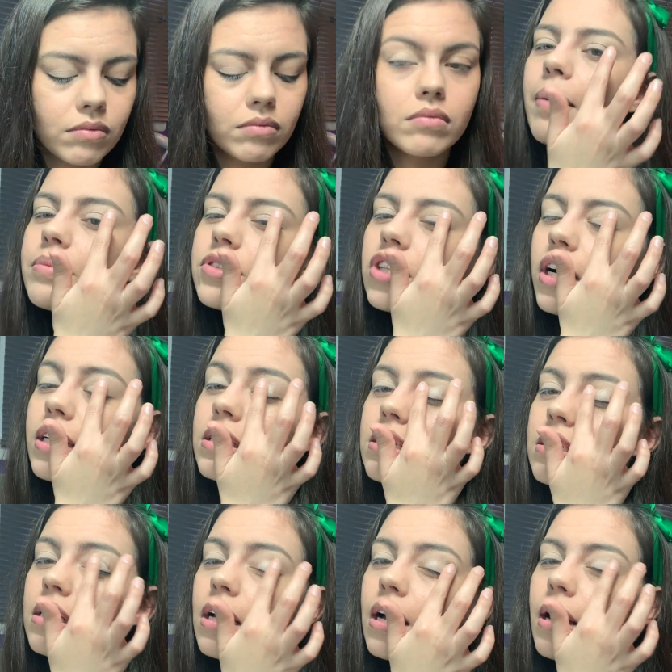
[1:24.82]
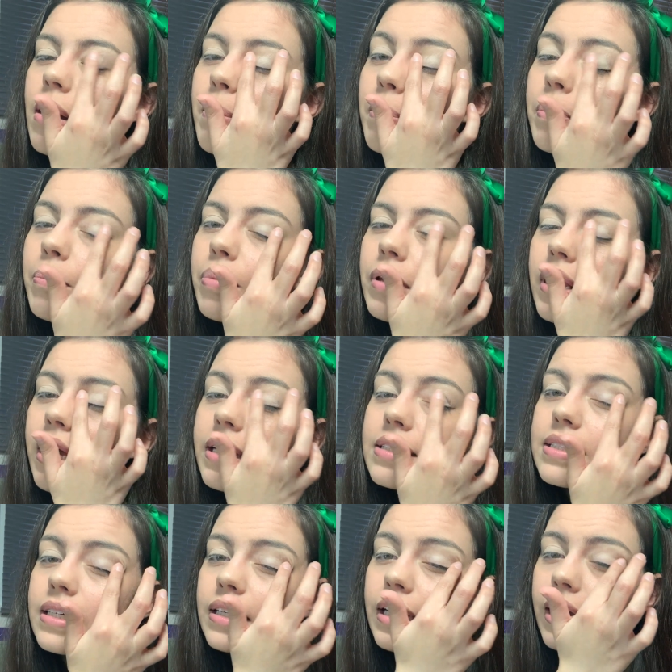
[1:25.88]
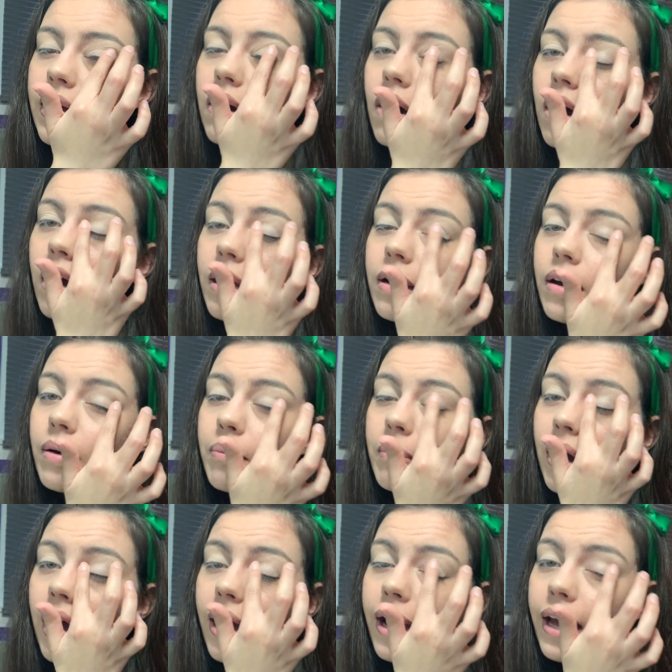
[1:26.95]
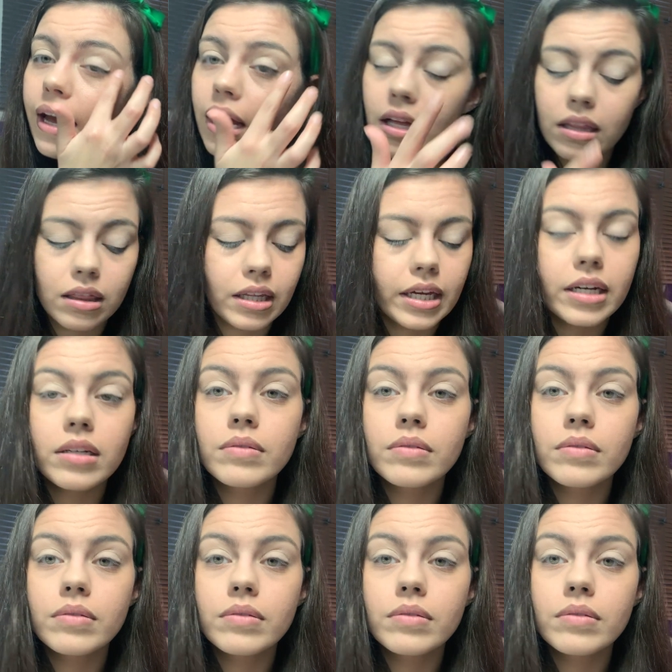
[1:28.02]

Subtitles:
I'm just placing it on my lid.